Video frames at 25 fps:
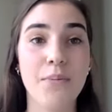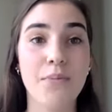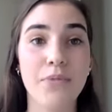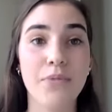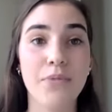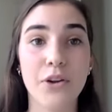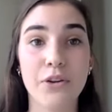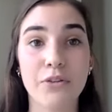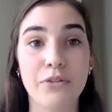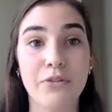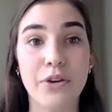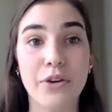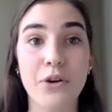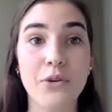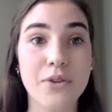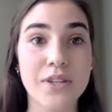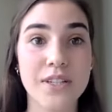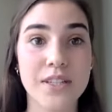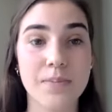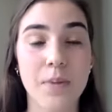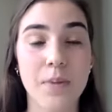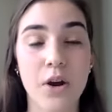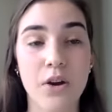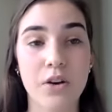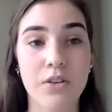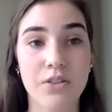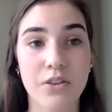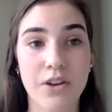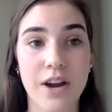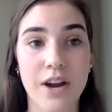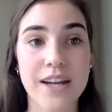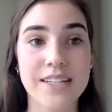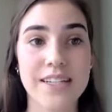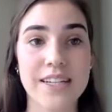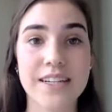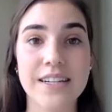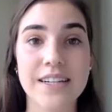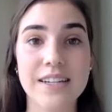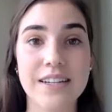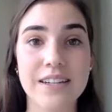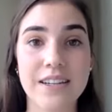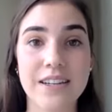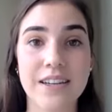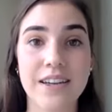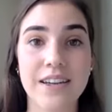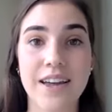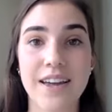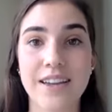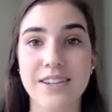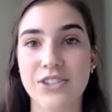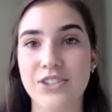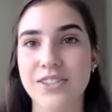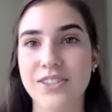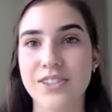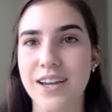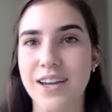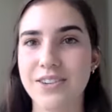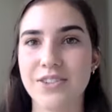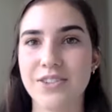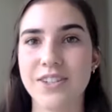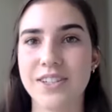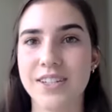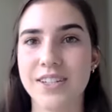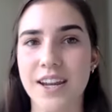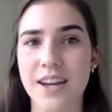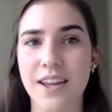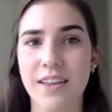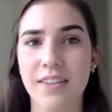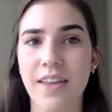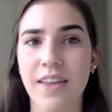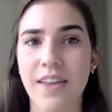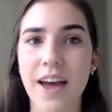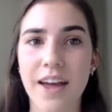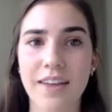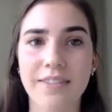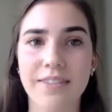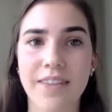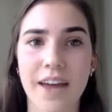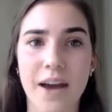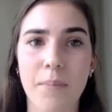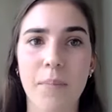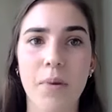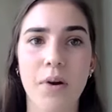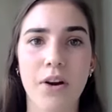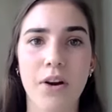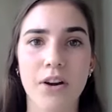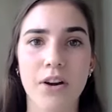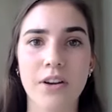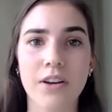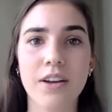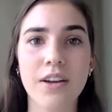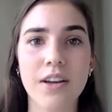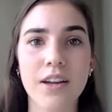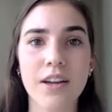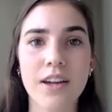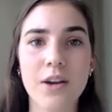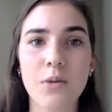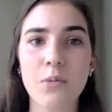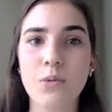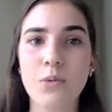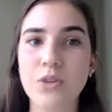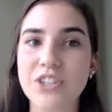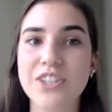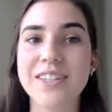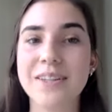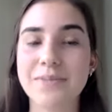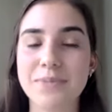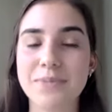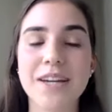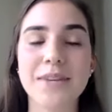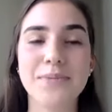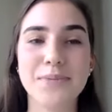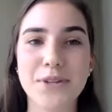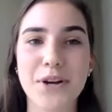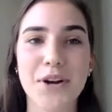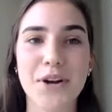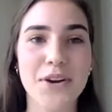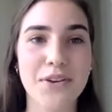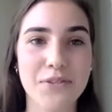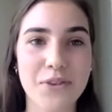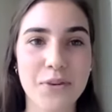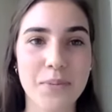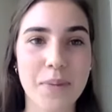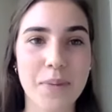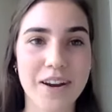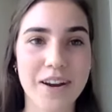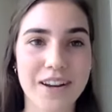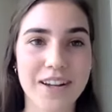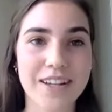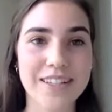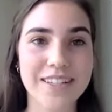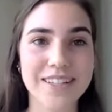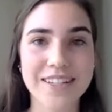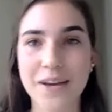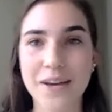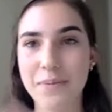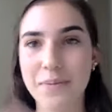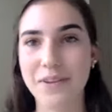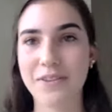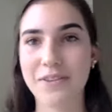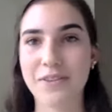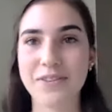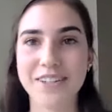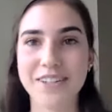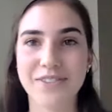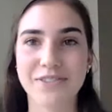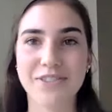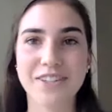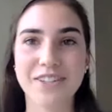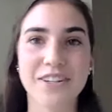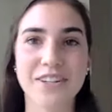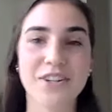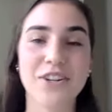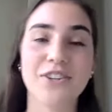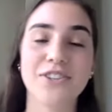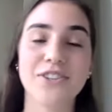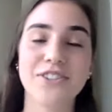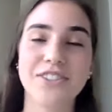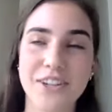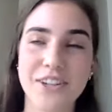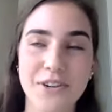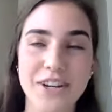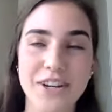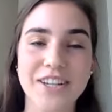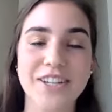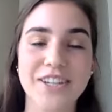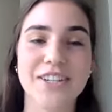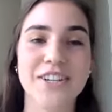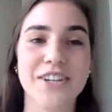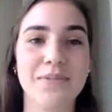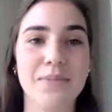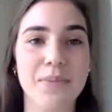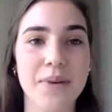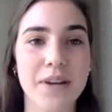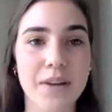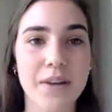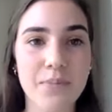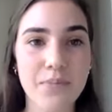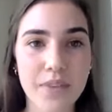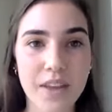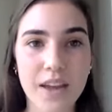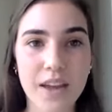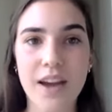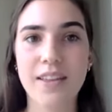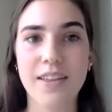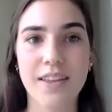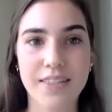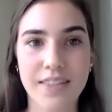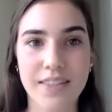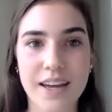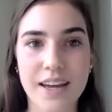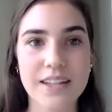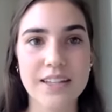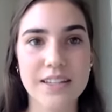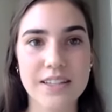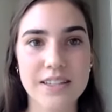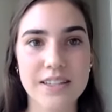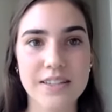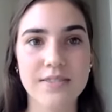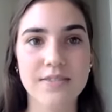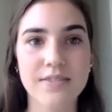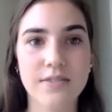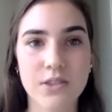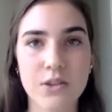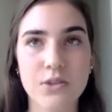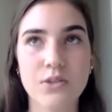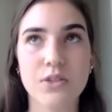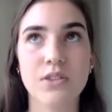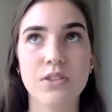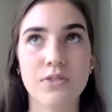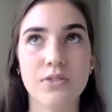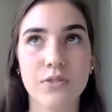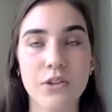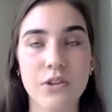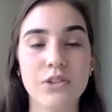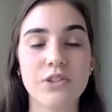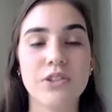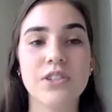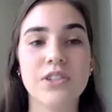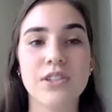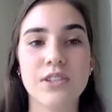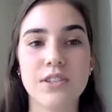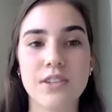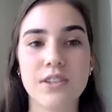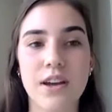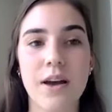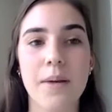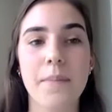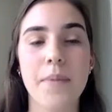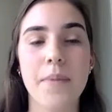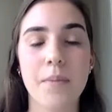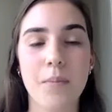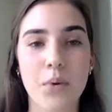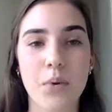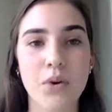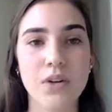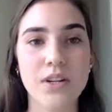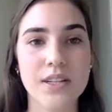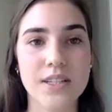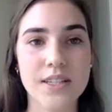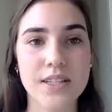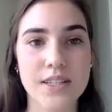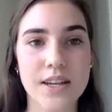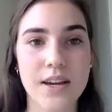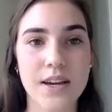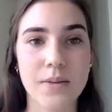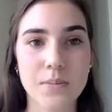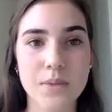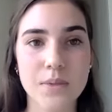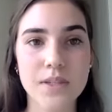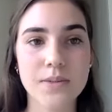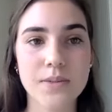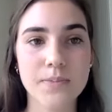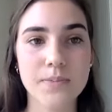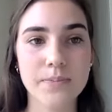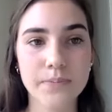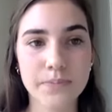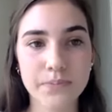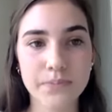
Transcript: their phone is part of their identity, and just understanding that part, which is sometimes hard for parents coming from a different generation. But I think those are first important steps.